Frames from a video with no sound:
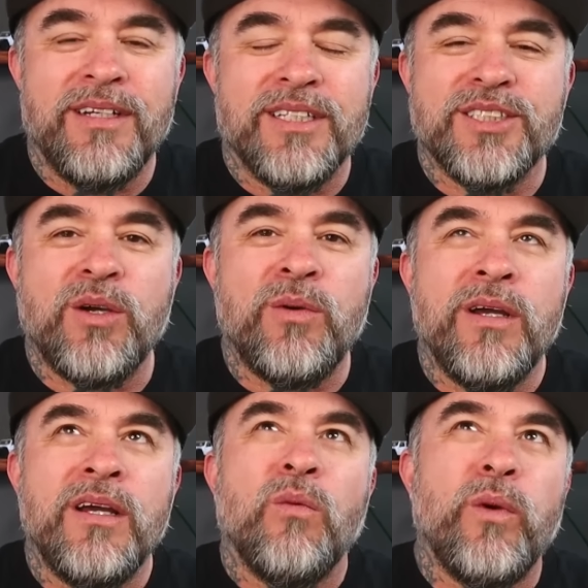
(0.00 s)
So
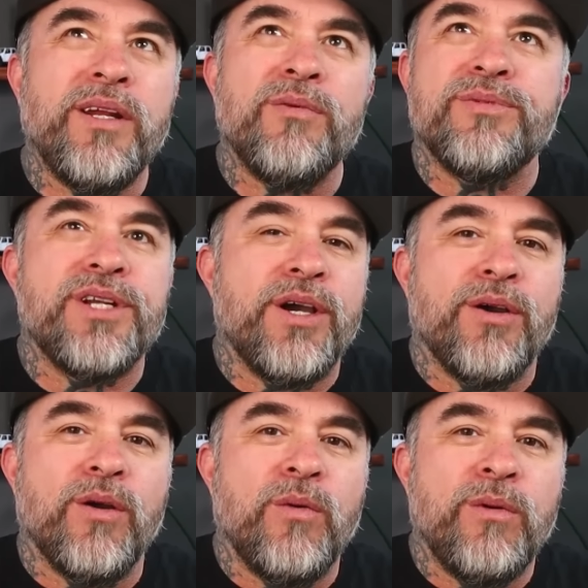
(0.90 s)
we don't
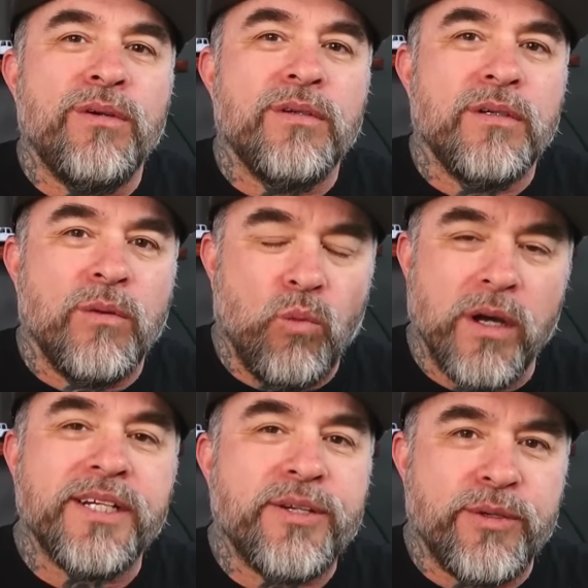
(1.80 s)
know
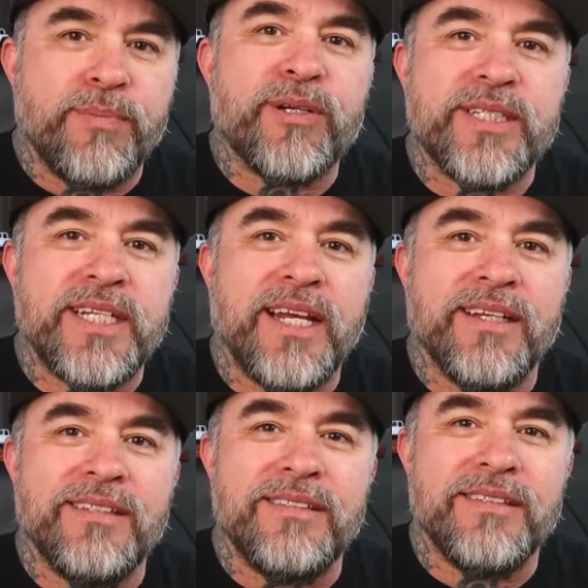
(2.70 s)

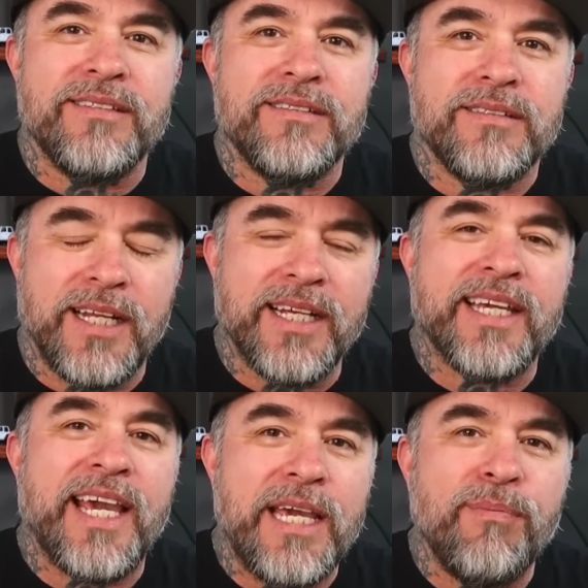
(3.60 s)
100% that a
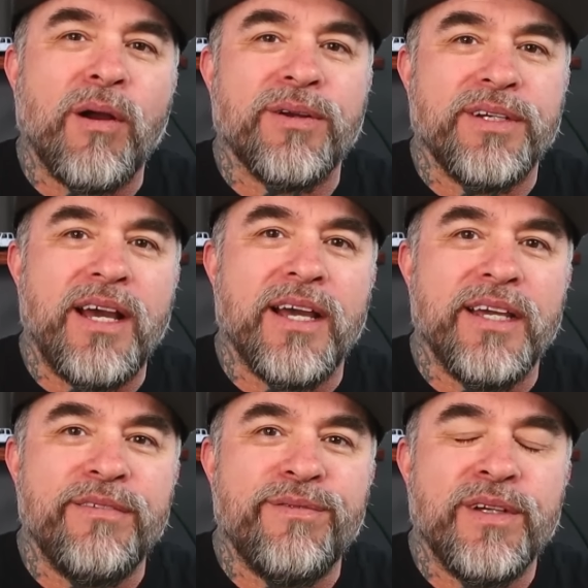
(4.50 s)
K-bar
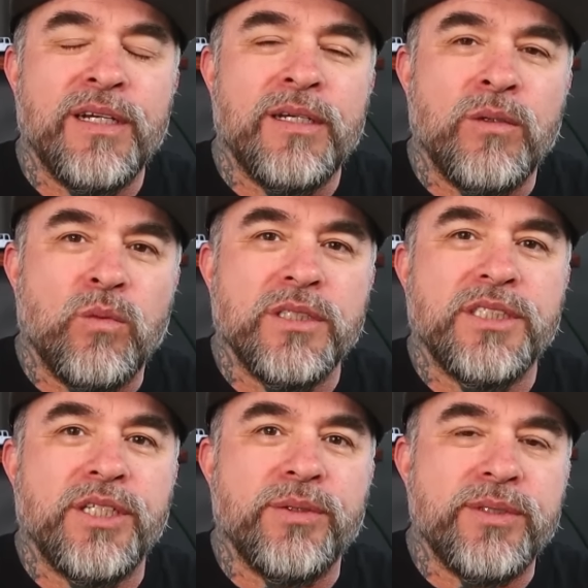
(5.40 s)
knife was
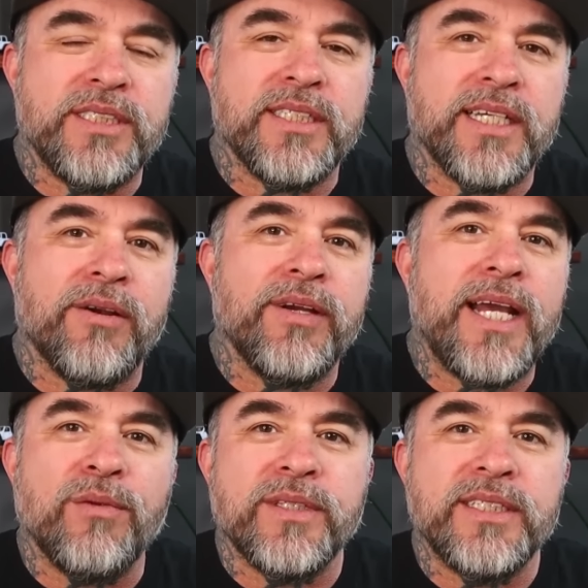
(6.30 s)
used to carry
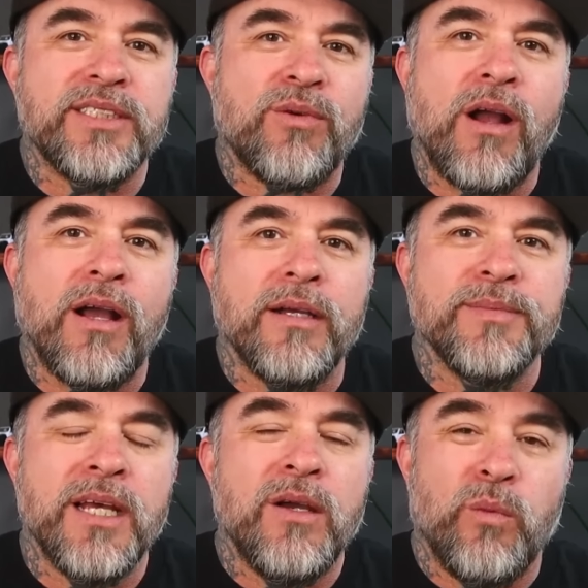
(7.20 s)
out these crimes.
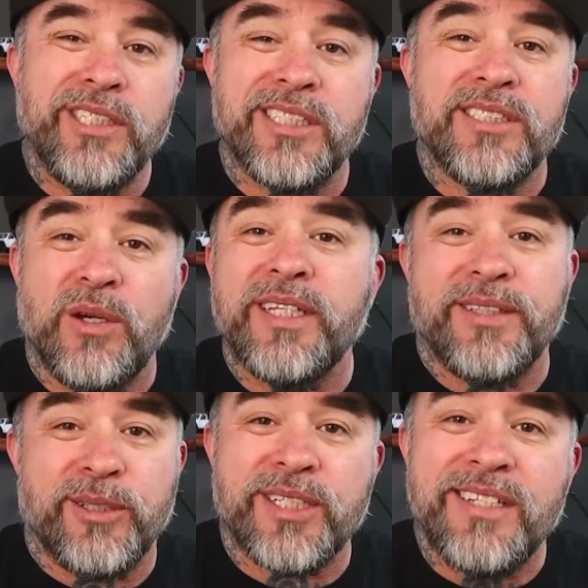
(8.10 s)
We just know that
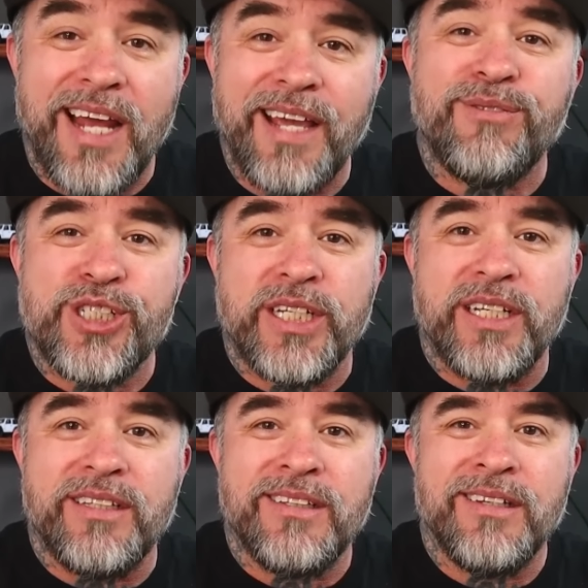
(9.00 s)
there's a knife
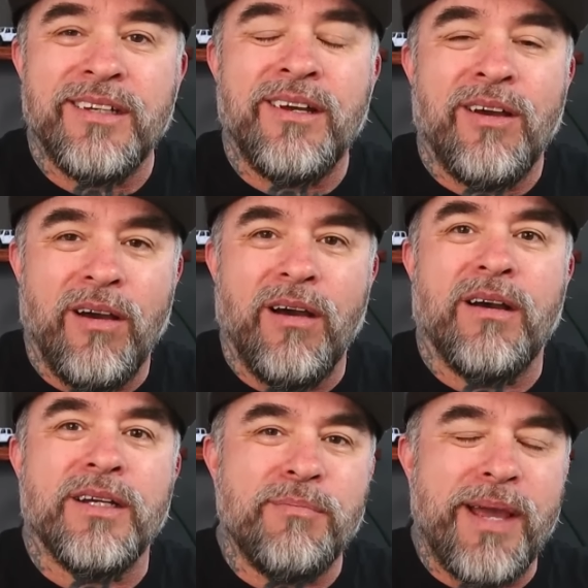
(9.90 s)
sheath
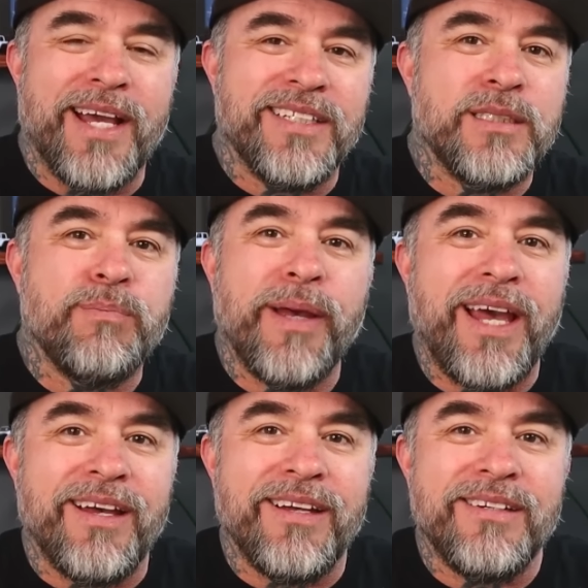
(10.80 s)
on Maddie's bed.